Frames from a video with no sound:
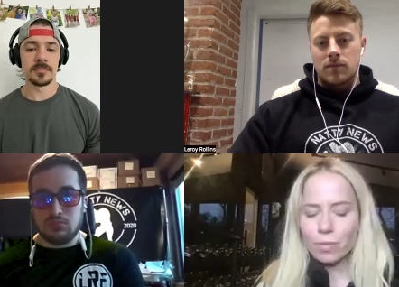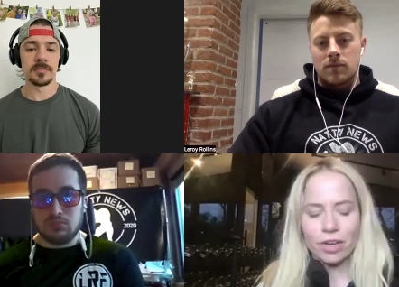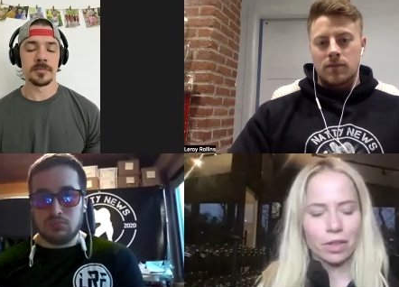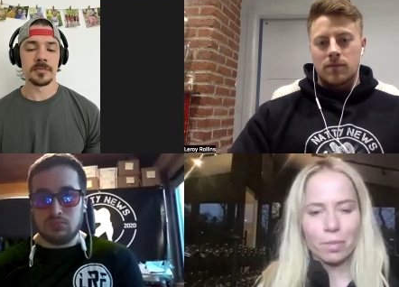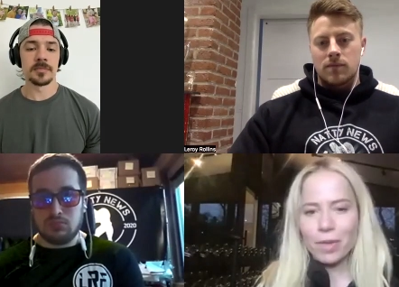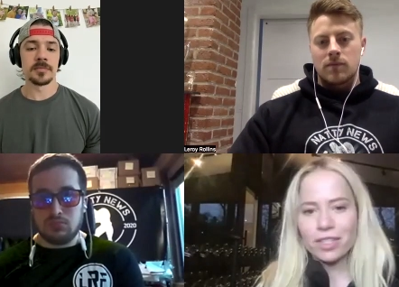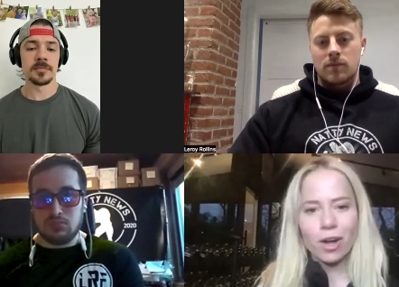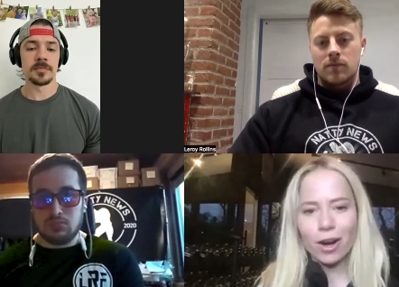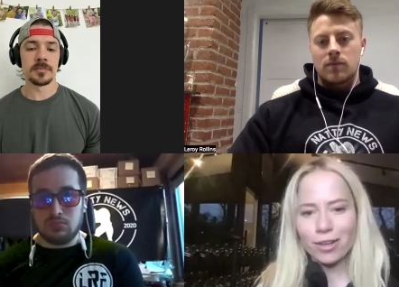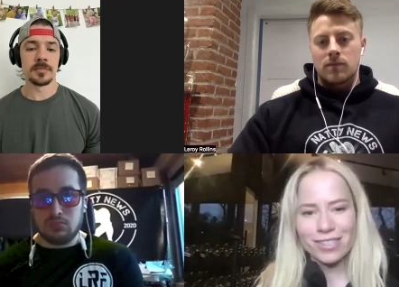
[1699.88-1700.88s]
Speaker 1: one of the best
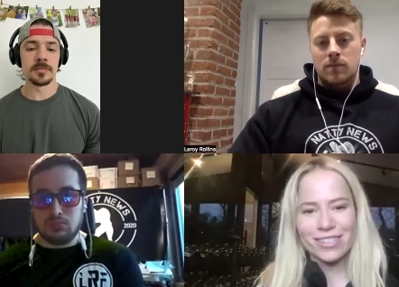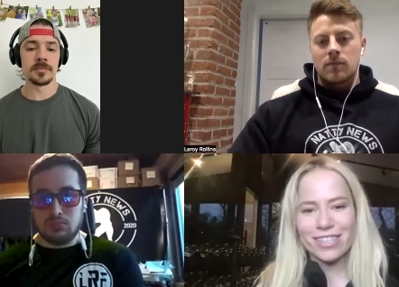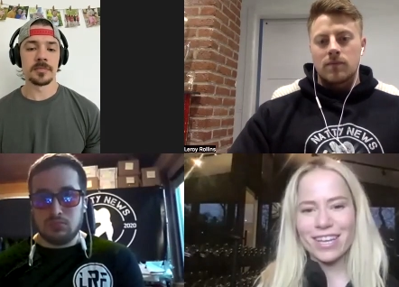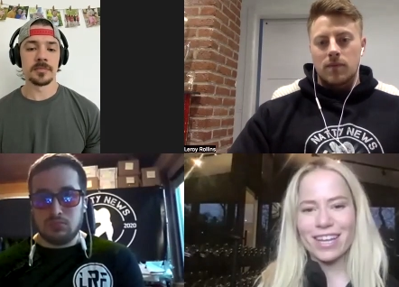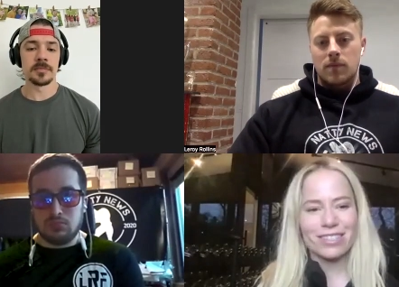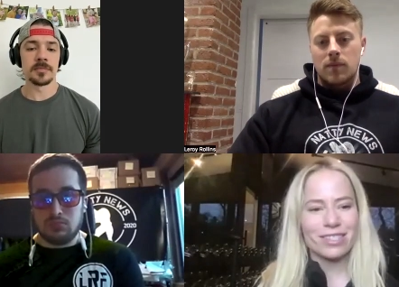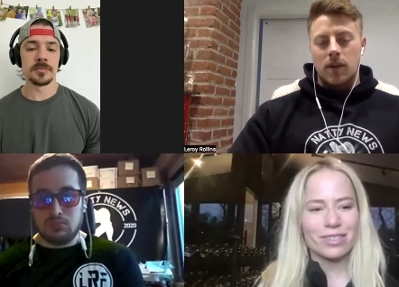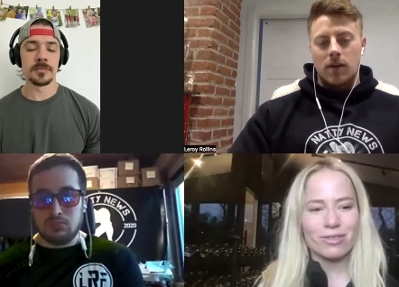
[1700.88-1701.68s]
hearts. And